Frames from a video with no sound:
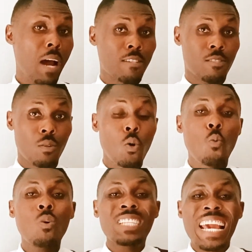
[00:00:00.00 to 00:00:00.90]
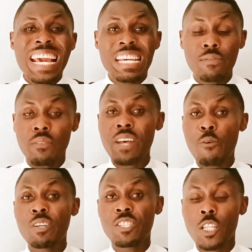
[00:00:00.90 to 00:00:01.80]
But what if
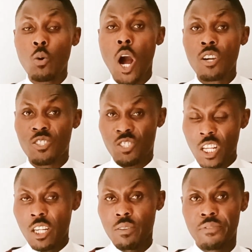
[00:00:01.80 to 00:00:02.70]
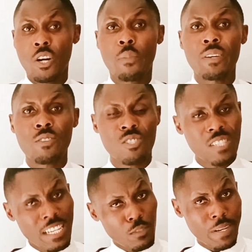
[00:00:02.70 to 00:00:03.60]
there is no auxiliary verb in the
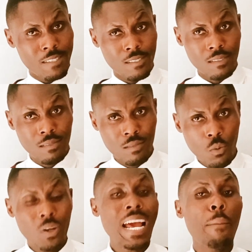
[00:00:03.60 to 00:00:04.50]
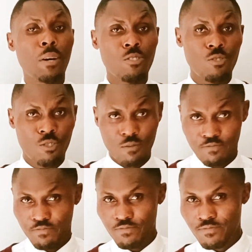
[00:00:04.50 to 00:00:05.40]
statement? What happens?
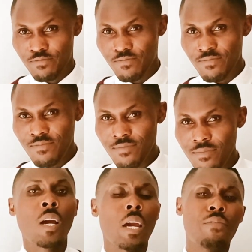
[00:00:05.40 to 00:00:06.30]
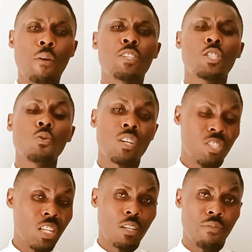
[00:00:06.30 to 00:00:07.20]
If there is no
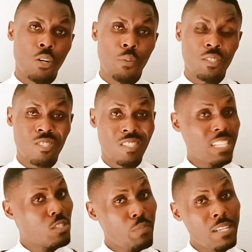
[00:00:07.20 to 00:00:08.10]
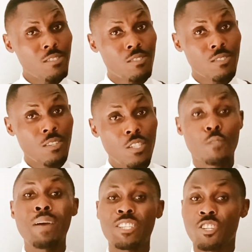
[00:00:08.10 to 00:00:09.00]
auxiliary verb in the statement,
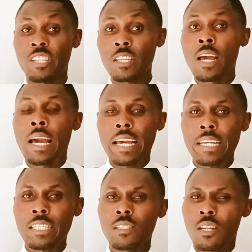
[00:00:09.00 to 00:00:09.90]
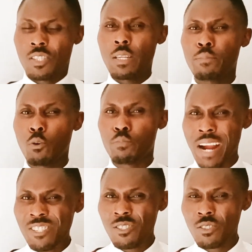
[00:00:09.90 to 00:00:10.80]
especially in simple
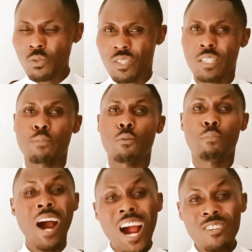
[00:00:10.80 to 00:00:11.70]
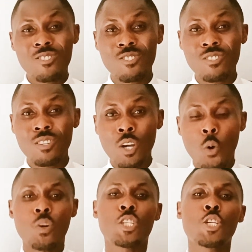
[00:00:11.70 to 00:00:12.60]
present or simple past,
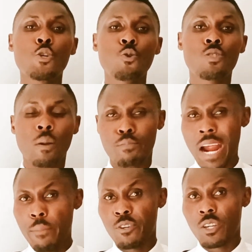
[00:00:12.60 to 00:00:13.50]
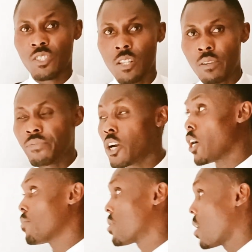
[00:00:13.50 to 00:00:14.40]
we use the primary auxiliary
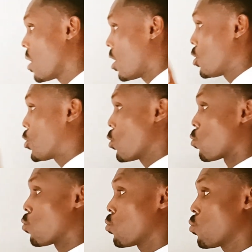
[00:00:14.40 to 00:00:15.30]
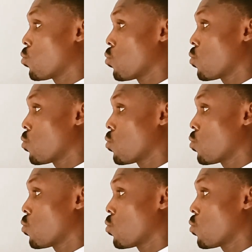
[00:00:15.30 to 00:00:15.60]
verbs do,